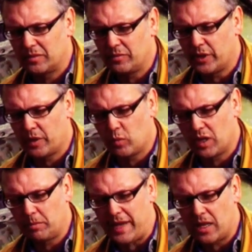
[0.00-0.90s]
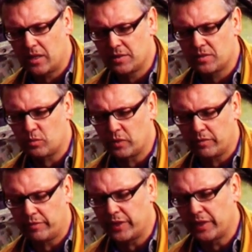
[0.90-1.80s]
very well balanced with a
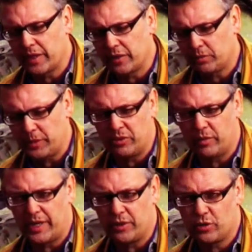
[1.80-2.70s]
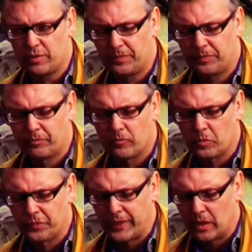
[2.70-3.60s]
very nice mid-range.
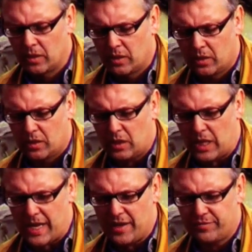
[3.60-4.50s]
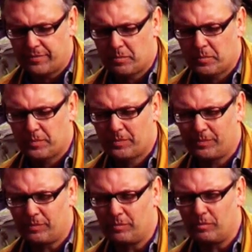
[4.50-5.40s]
I've
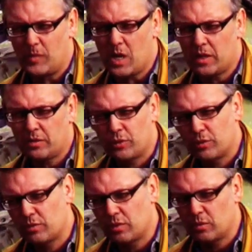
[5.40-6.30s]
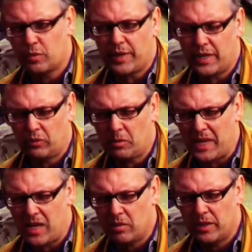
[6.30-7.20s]
not too crazy
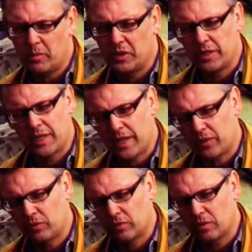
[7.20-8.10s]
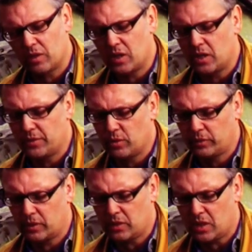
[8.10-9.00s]
about ebony necks on those
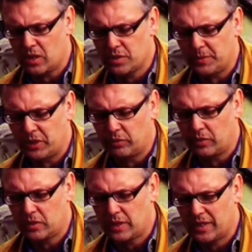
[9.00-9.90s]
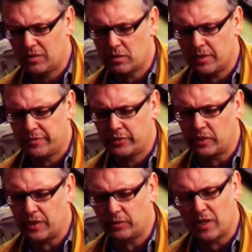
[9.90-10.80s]
guitars because they tend to
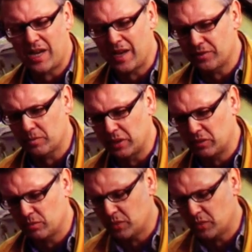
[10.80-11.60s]
emphasize the highs a bit too